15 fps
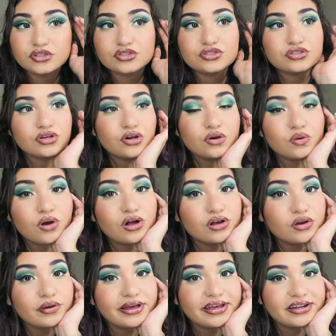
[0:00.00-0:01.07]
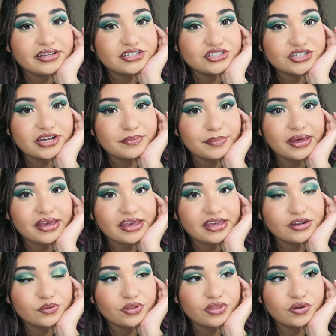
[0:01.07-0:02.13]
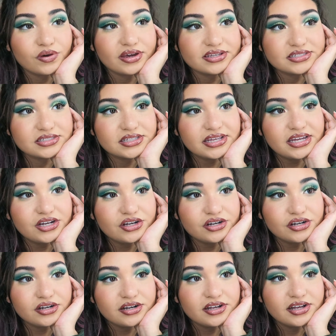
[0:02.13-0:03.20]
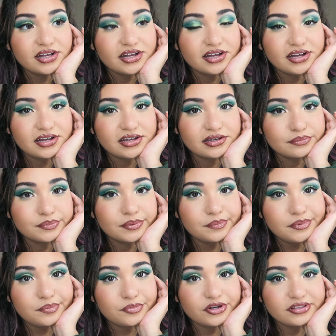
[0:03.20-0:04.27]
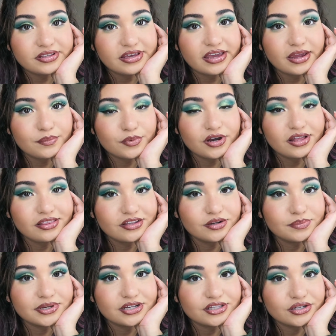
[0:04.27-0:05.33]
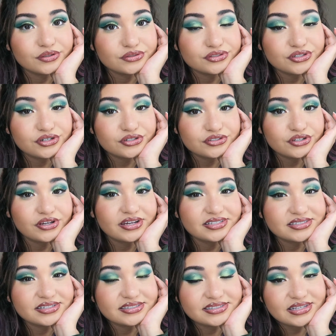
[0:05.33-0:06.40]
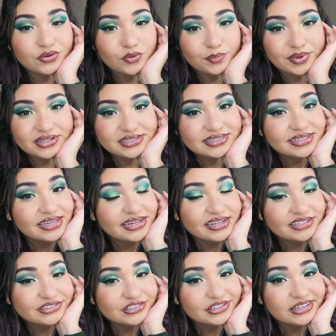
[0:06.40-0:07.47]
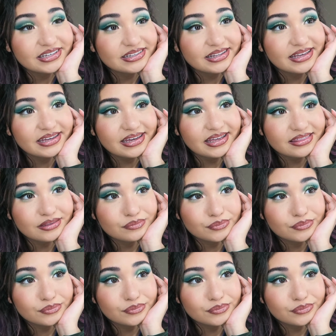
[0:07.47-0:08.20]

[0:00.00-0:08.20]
So I'll go ahead and check back in with you guys later. Let me bring the camera a little bit closer so you guys can see what my skin is looking like at the